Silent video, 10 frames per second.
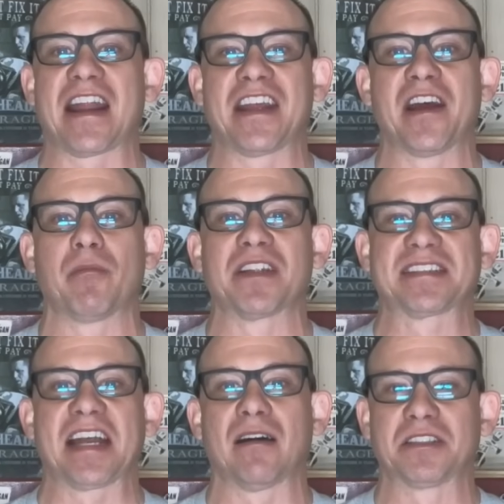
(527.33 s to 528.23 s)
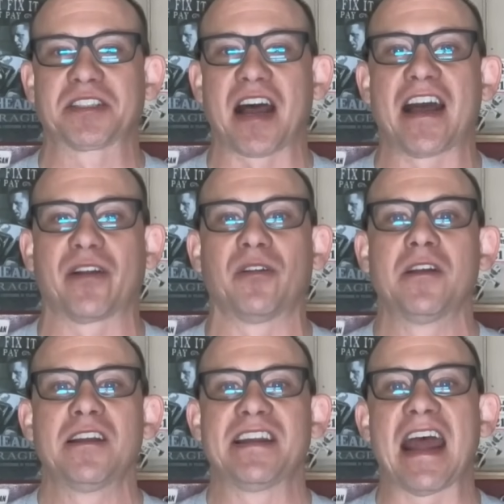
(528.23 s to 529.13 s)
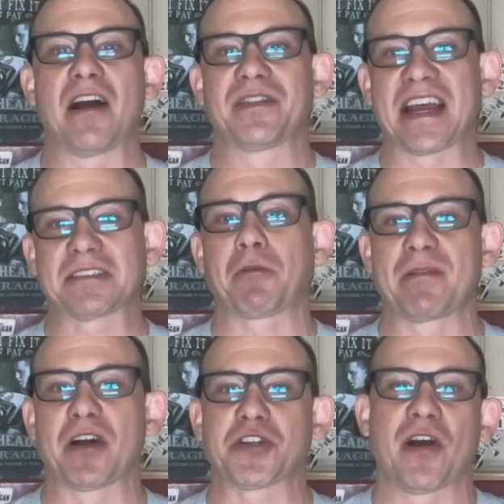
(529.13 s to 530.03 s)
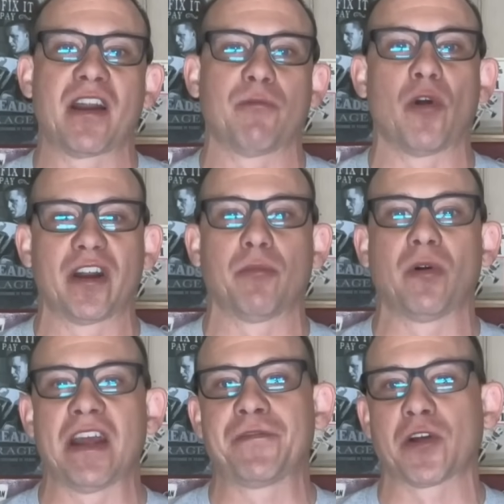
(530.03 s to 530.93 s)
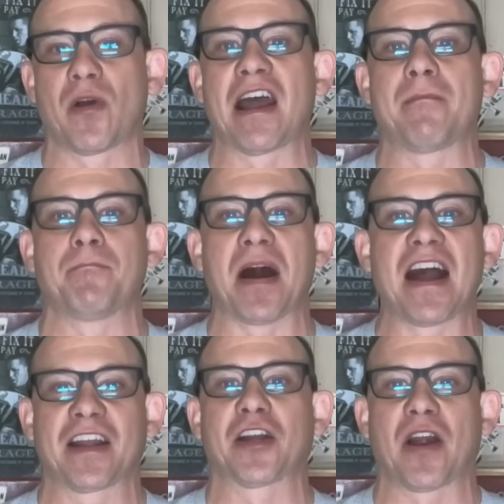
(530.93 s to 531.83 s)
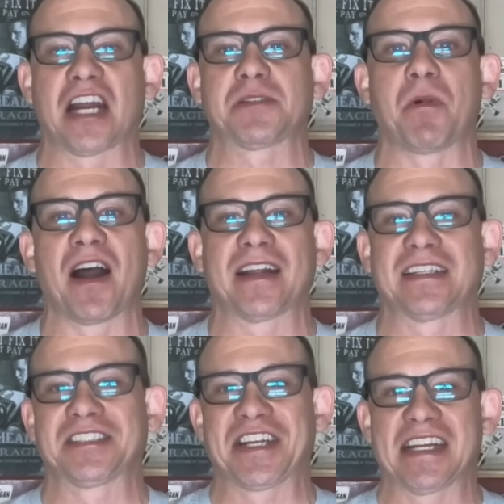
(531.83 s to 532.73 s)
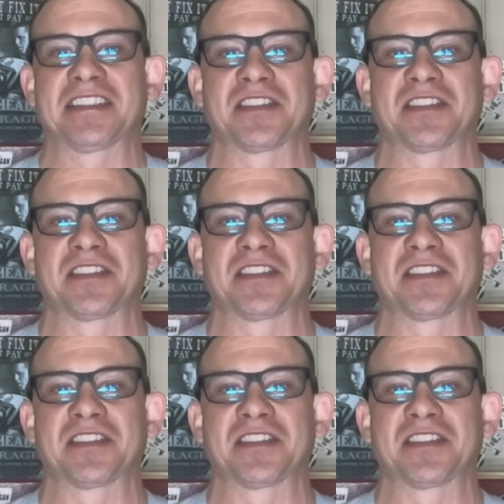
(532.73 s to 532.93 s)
of end up with a salvage title. Now, that's pretty much unavoidable if you're going out and buying a crash bike, because chances